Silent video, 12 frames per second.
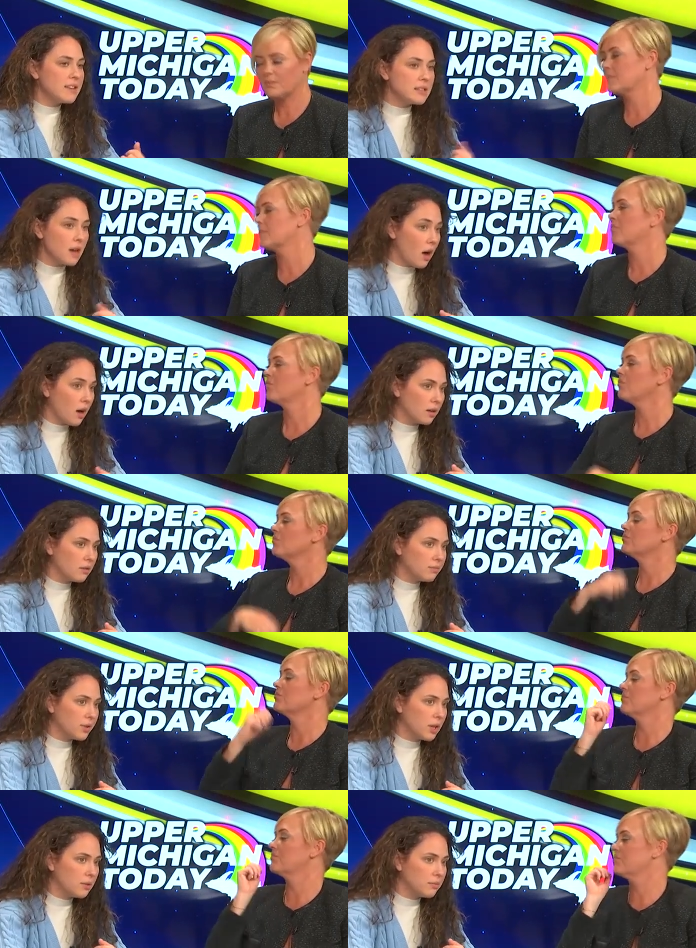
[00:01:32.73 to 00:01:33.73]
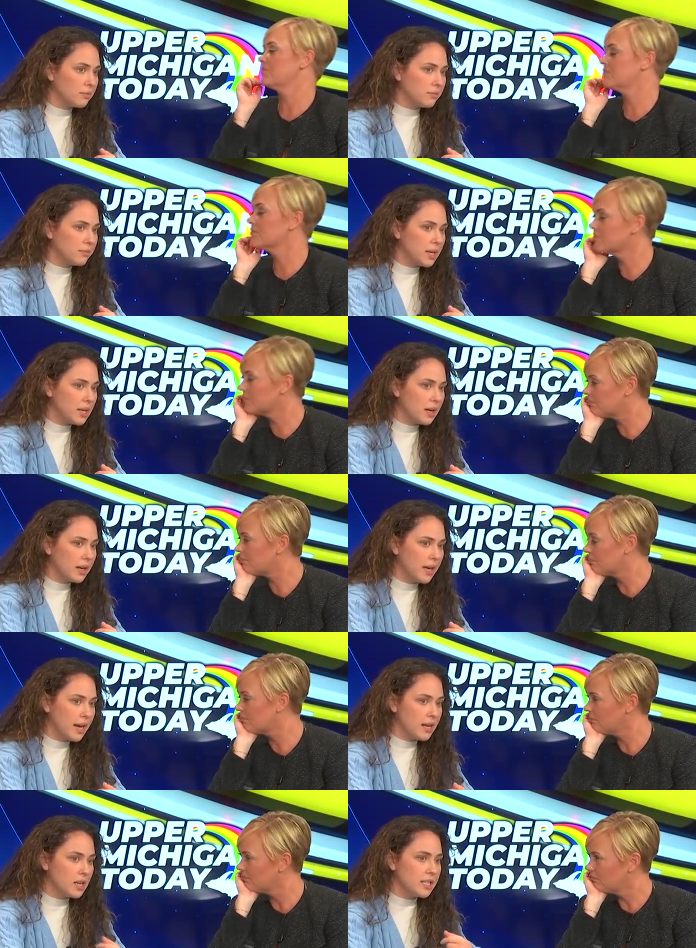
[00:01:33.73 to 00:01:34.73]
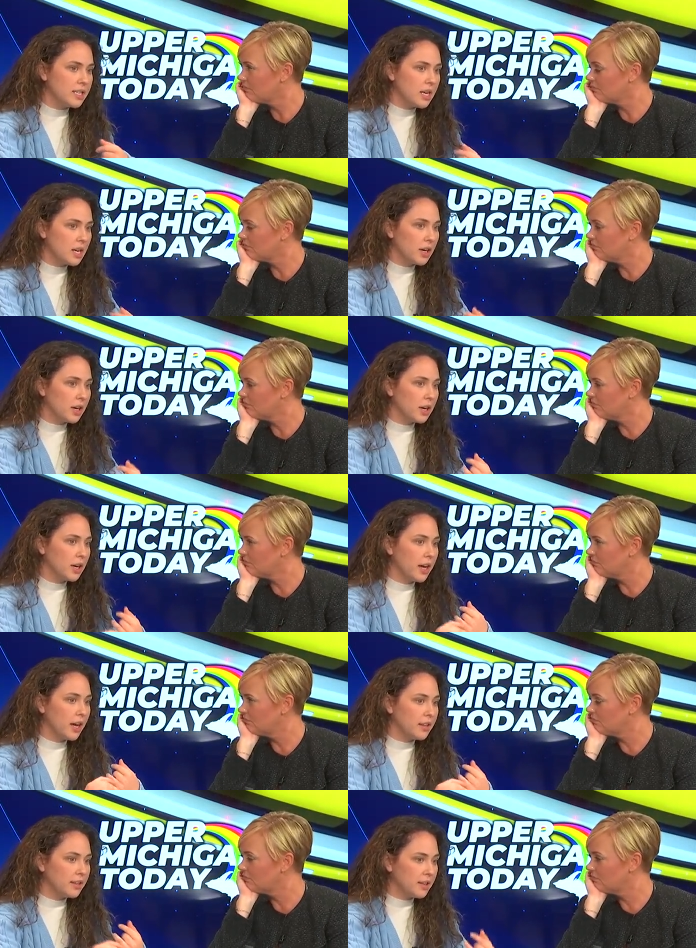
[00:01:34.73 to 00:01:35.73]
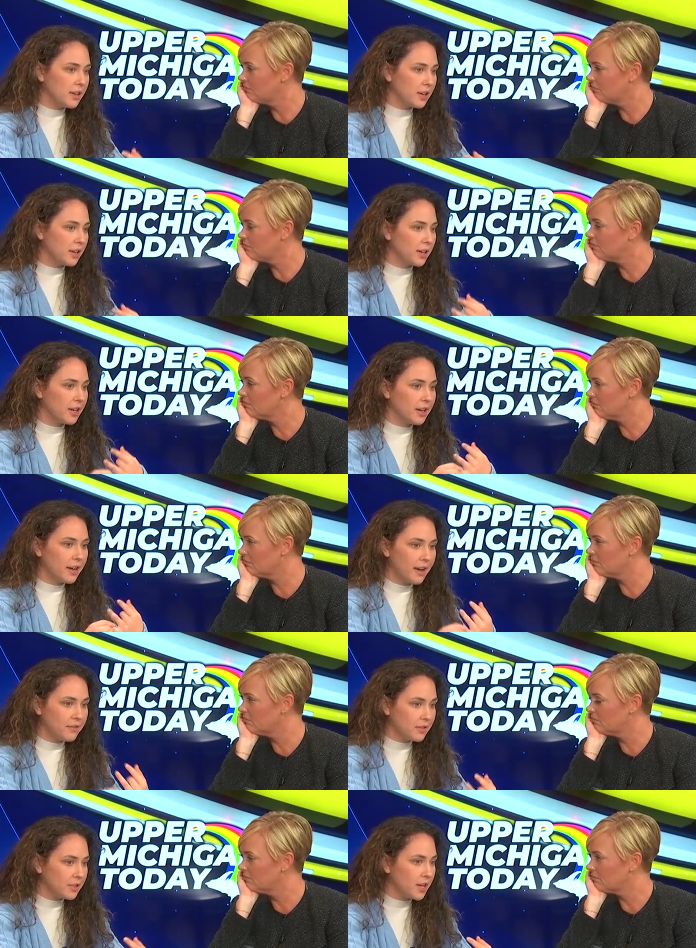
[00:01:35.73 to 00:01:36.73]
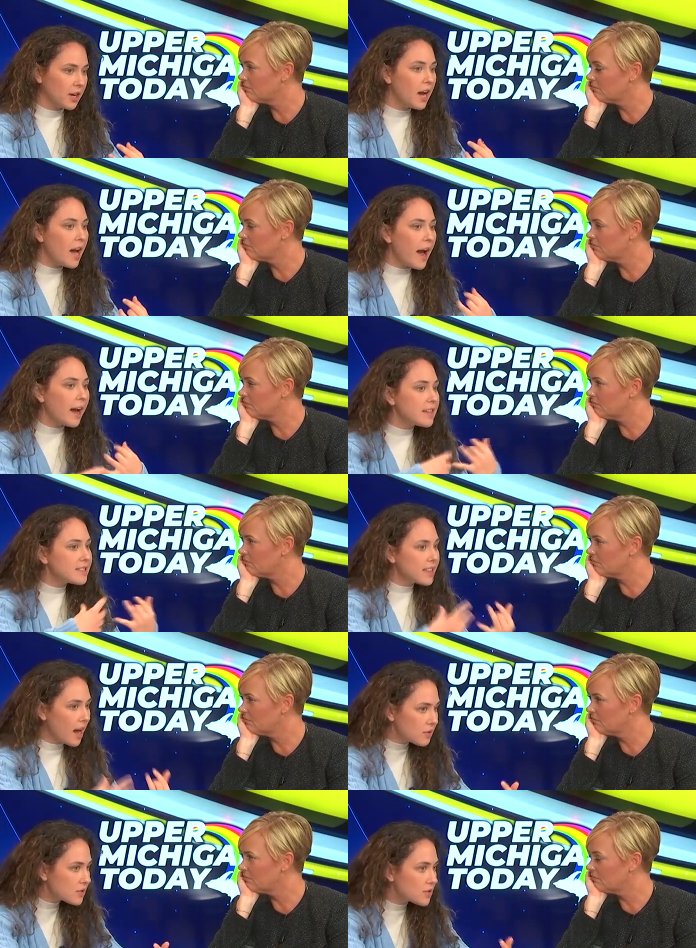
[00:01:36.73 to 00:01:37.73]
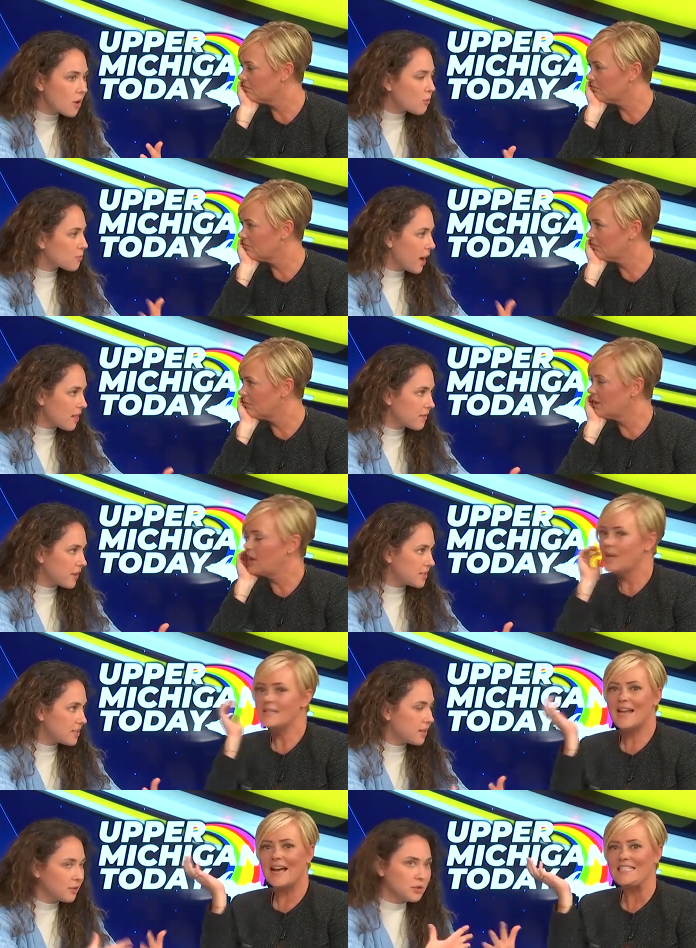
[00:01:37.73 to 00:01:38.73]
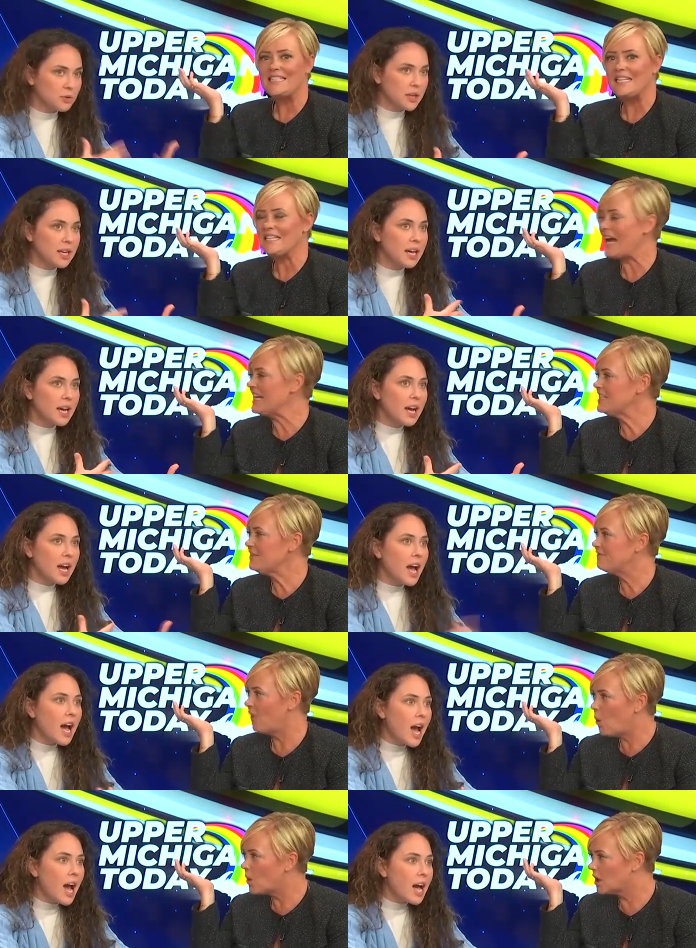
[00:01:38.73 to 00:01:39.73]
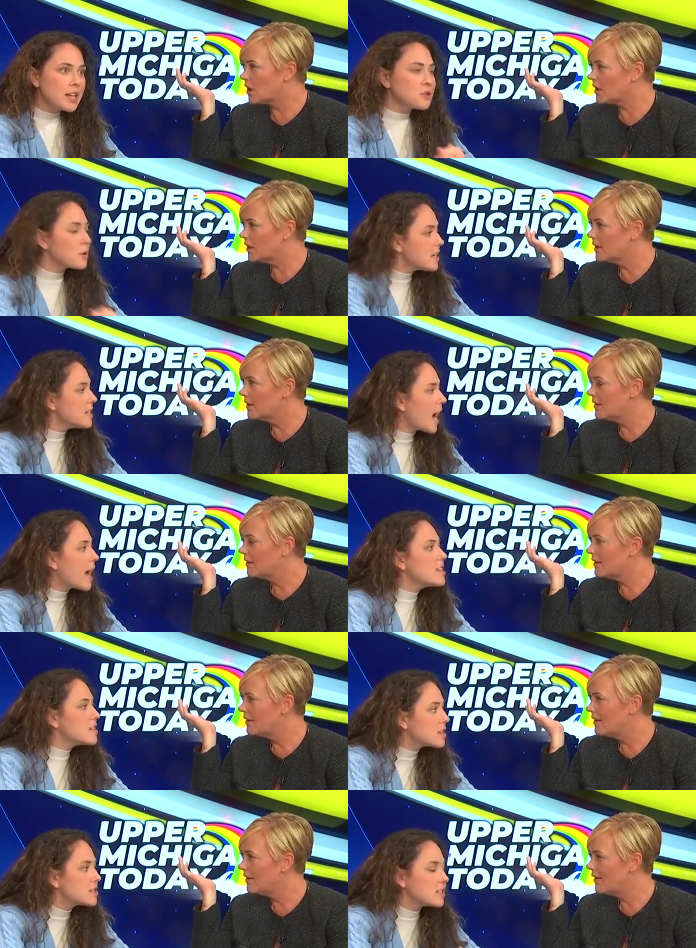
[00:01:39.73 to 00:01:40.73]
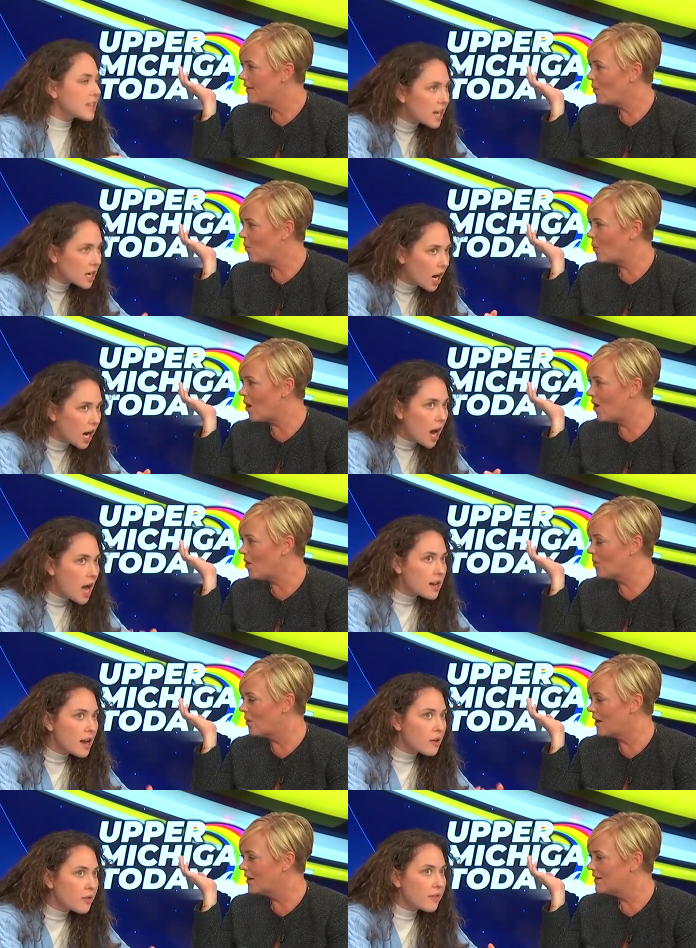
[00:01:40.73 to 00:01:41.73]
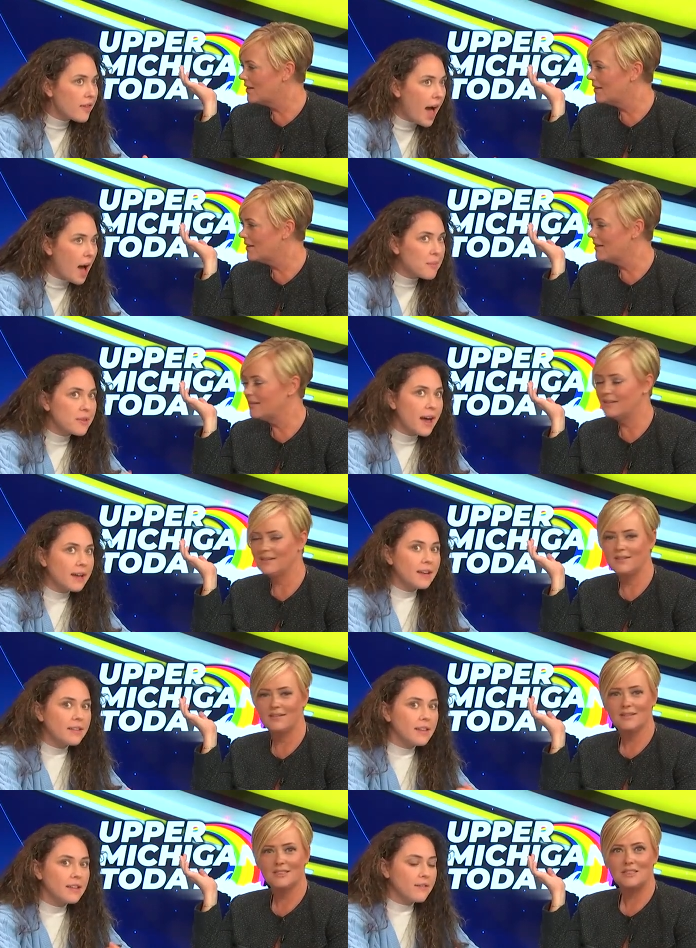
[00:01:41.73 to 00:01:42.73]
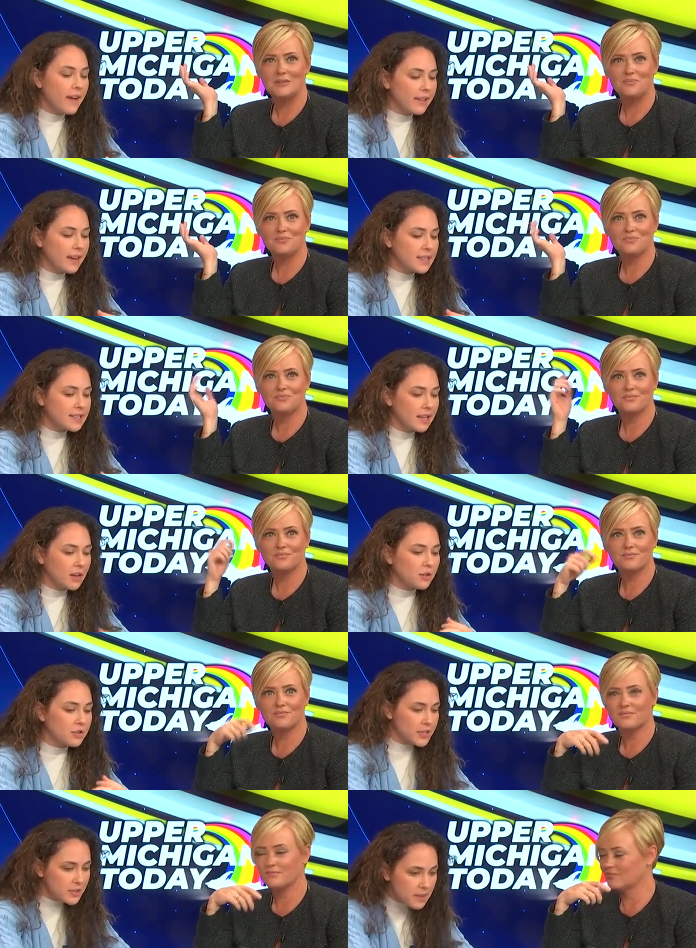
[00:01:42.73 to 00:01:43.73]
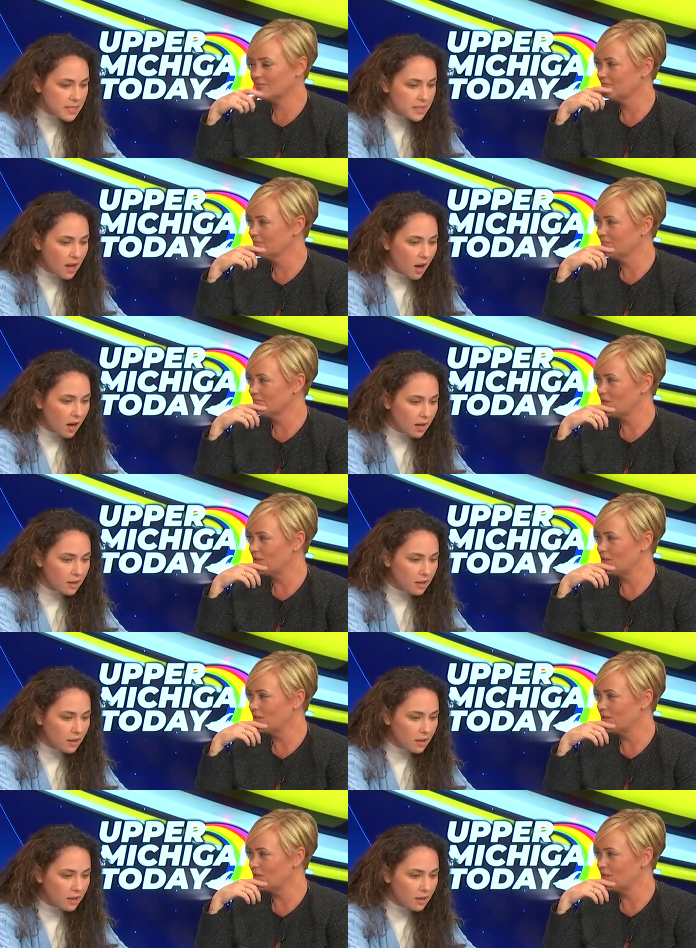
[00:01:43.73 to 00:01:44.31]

Speaker 1: song can be a hit year and year after year. Like it sounds so relevant still.
Speaker 2: 1994. 20,
Speaker 1: 29 years later. Whoa. Not only that, but that then the fact that it's like a Christmas song.